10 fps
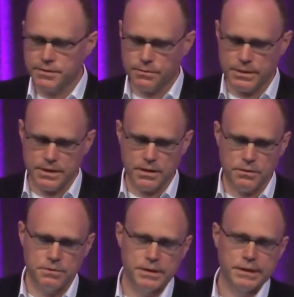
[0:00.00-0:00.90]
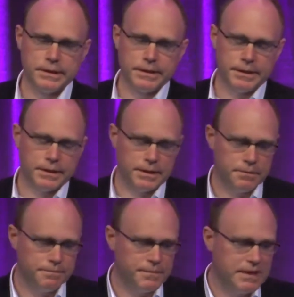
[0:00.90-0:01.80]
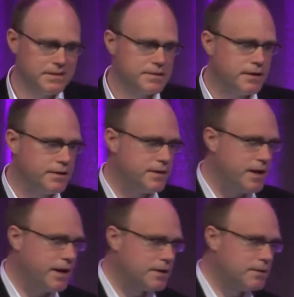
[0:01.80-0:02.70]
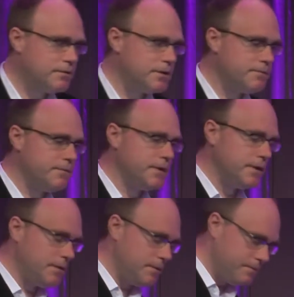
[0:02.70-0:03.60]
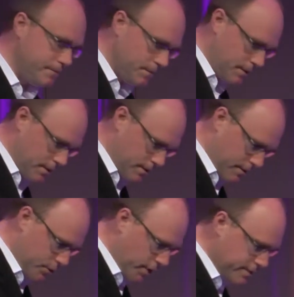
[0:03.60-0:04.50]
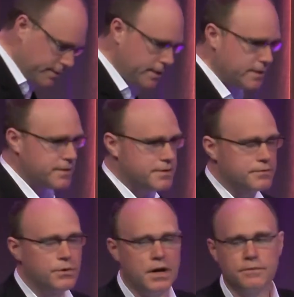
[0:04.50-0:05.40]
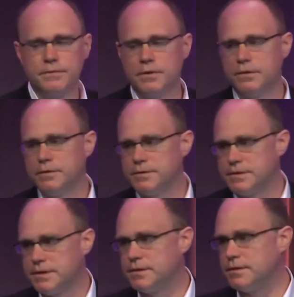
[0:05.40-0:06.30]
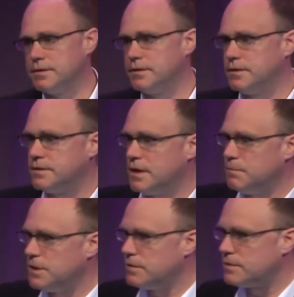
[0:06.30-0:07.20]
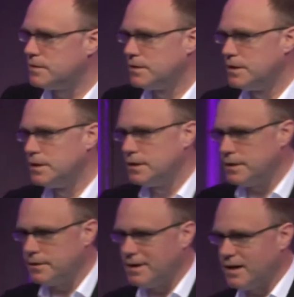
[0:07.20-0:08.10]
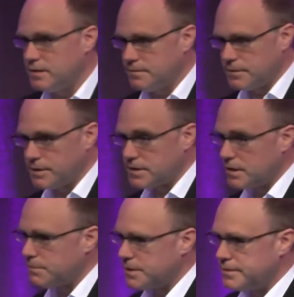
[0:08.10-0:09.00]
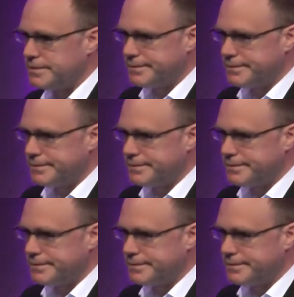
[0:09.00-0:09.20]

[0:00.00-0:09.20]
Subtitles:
so we know inside the hangar if a GSE is at the ground floor, or is it in 10 meters height, for example.